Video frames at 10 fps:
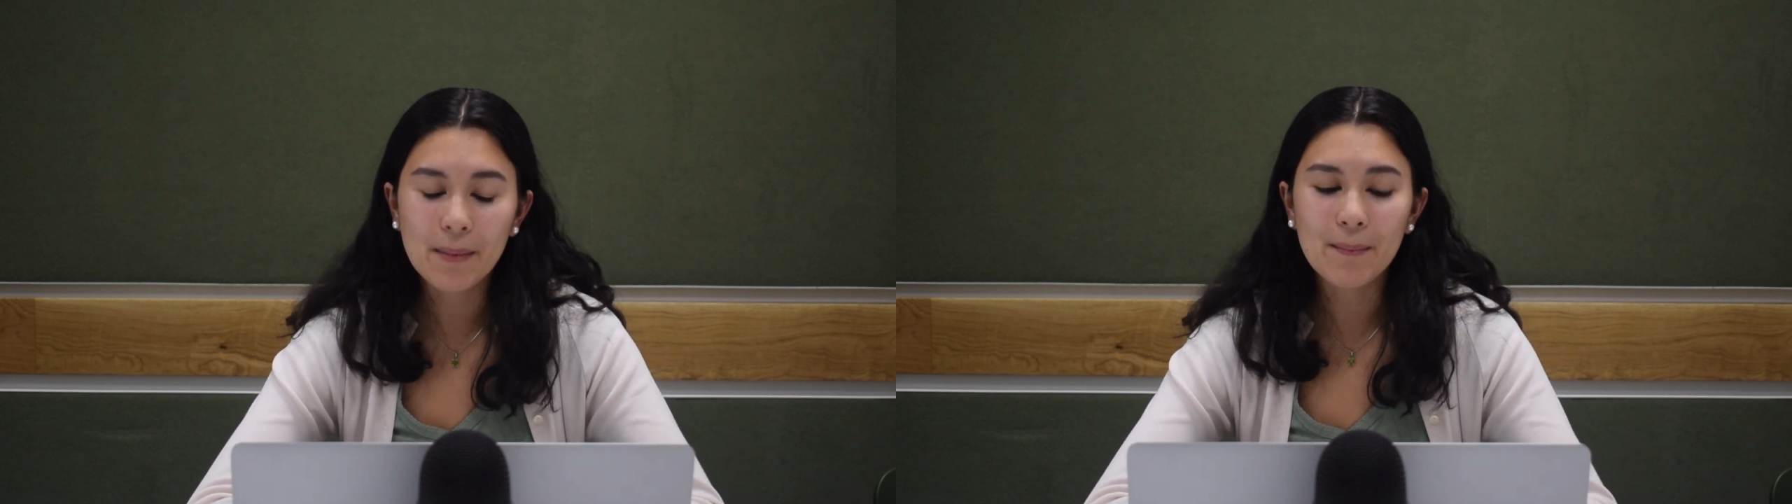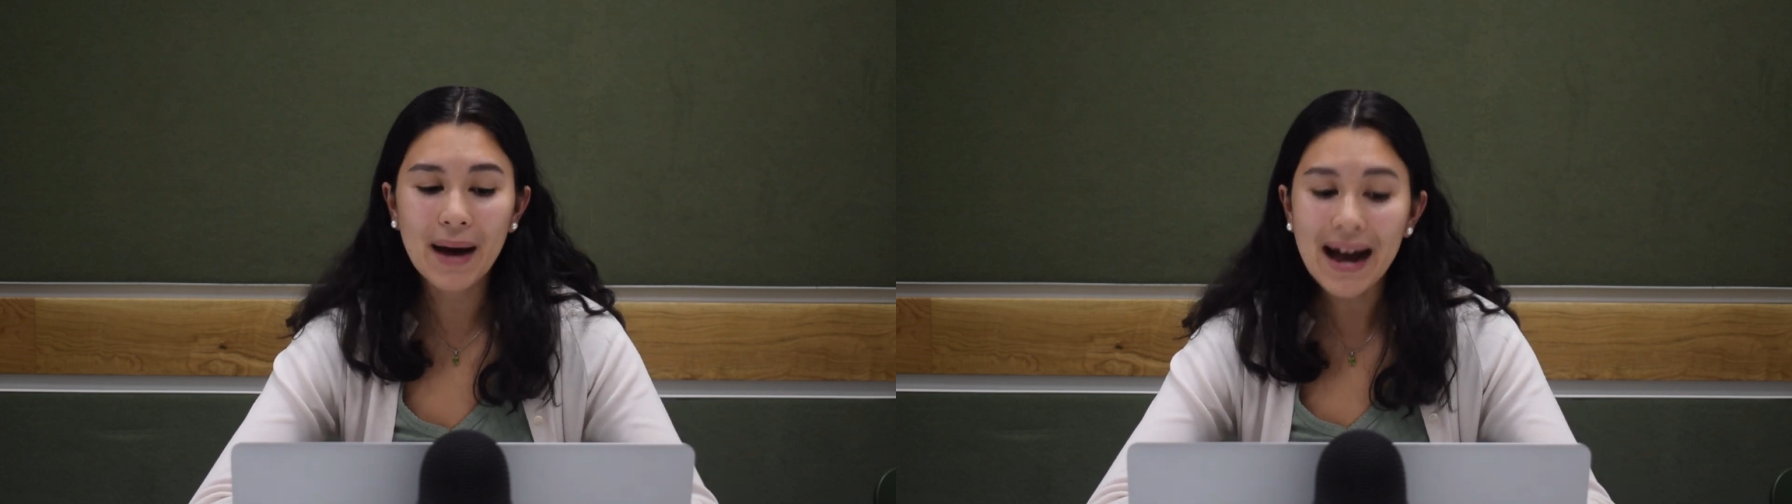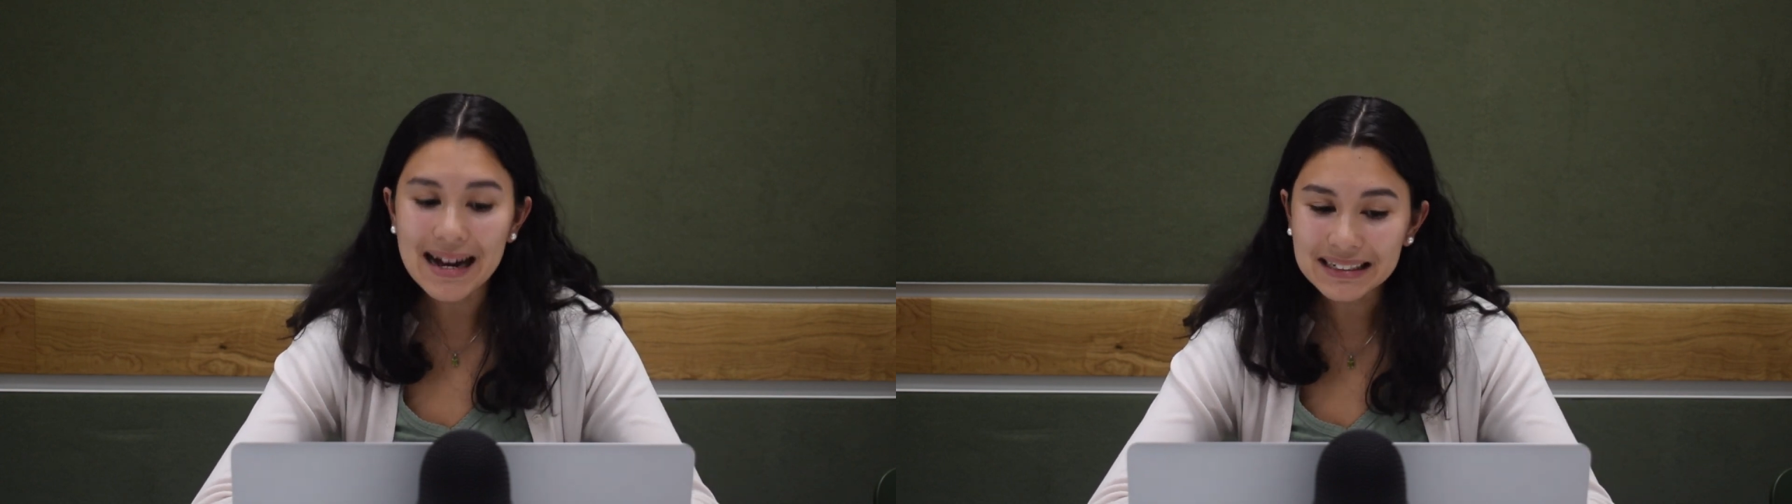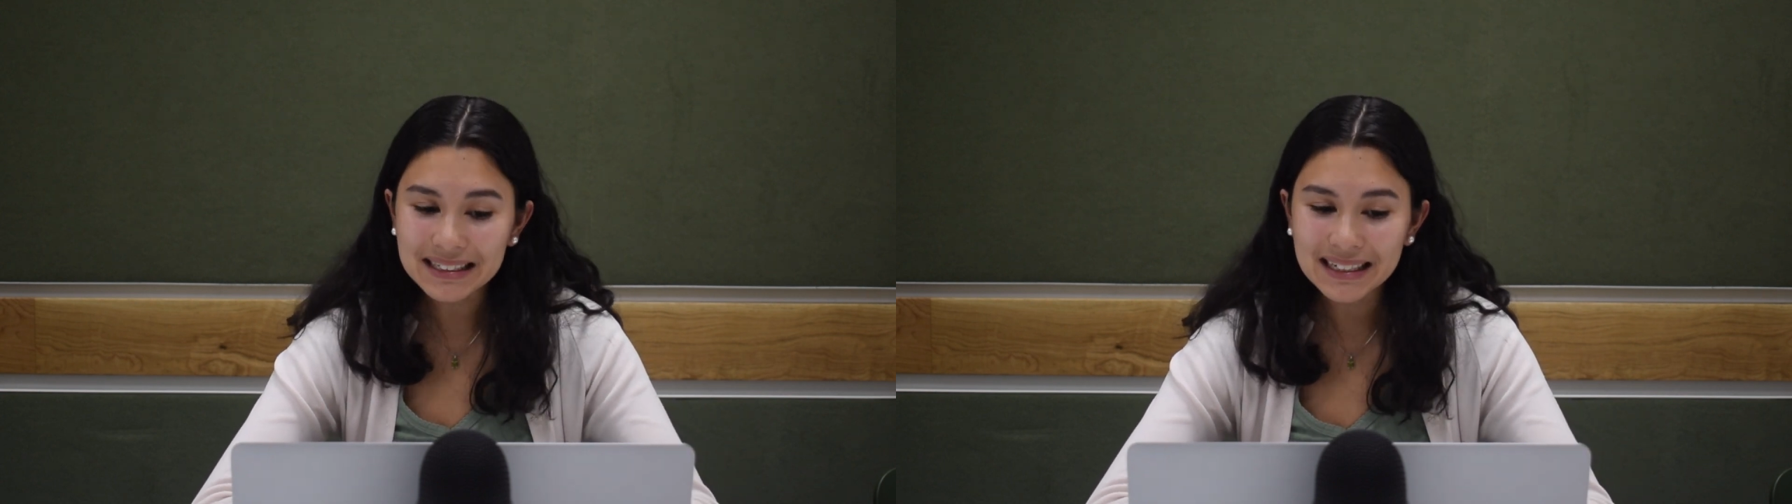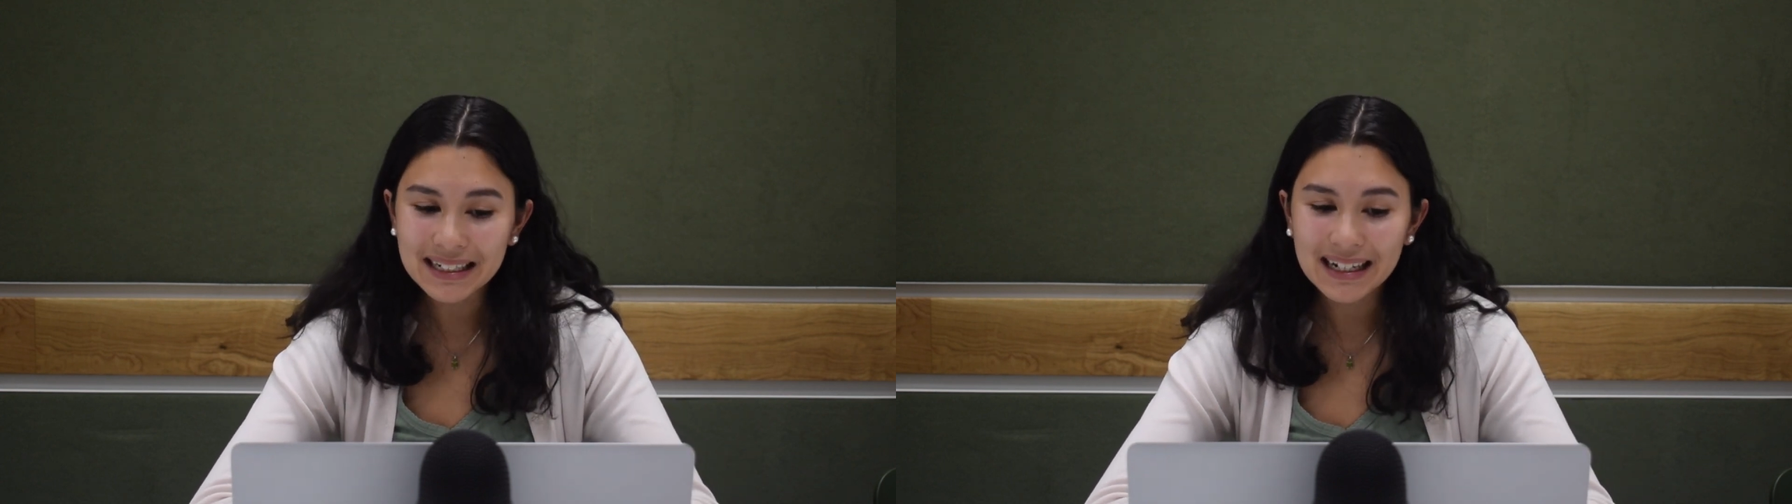
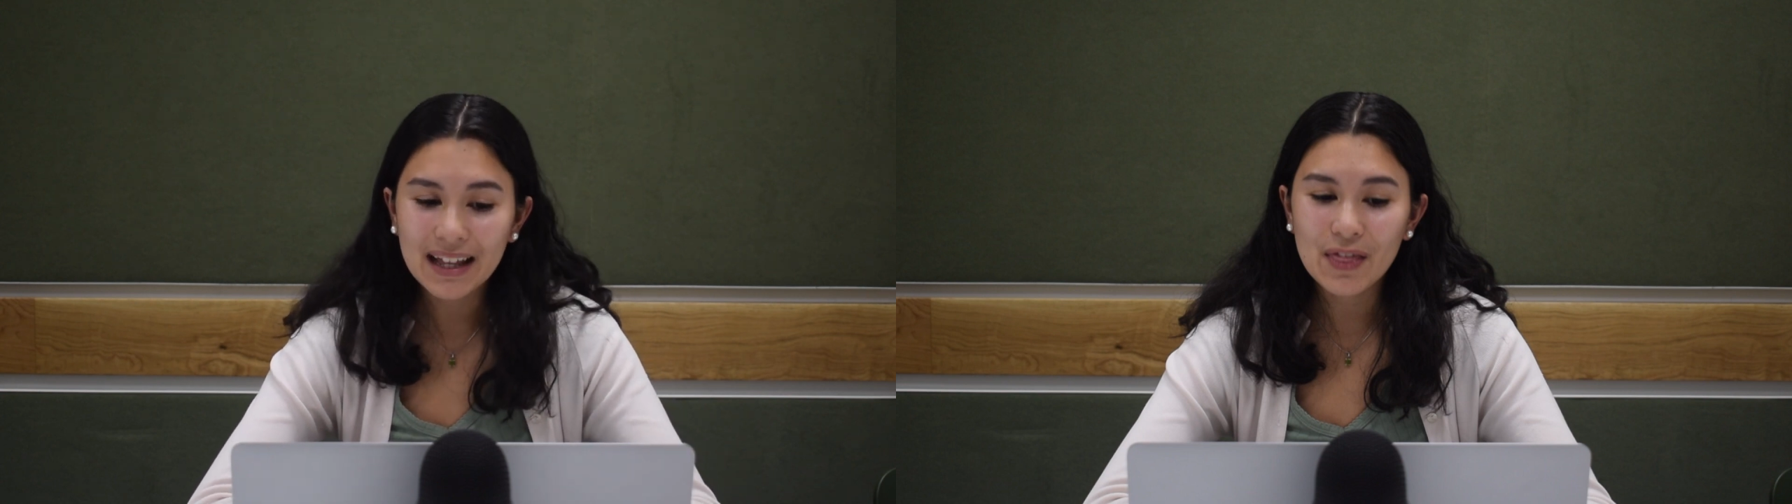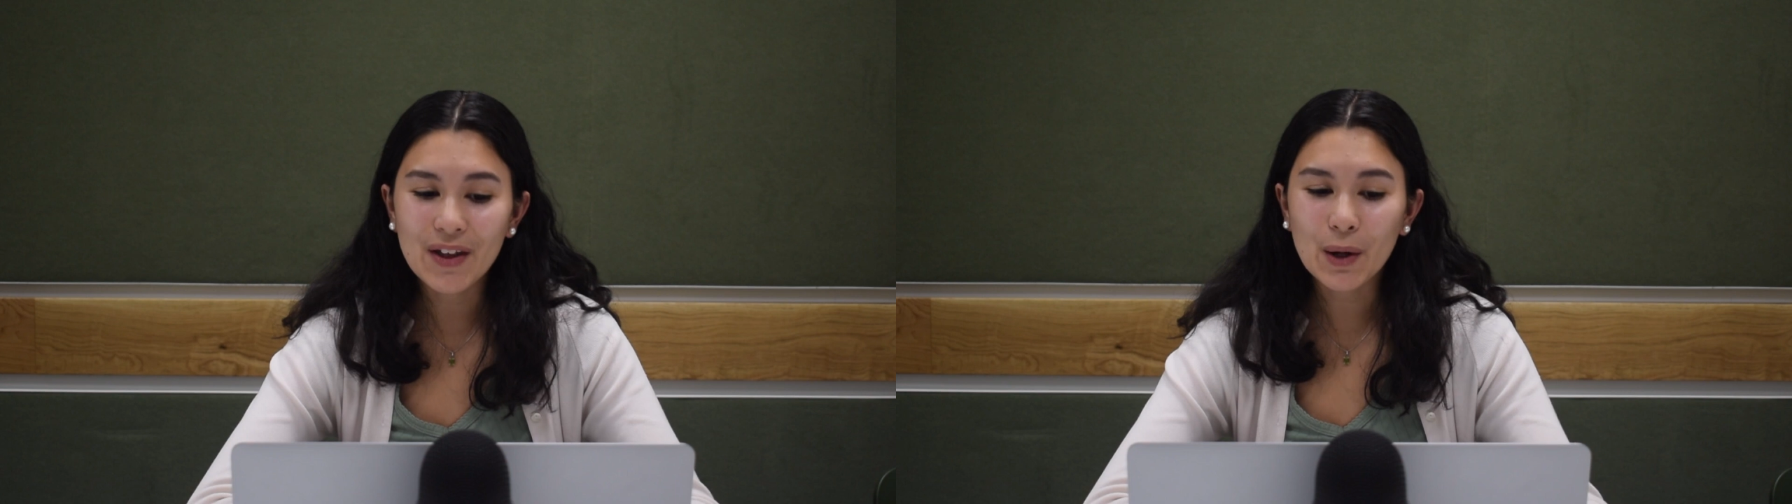but the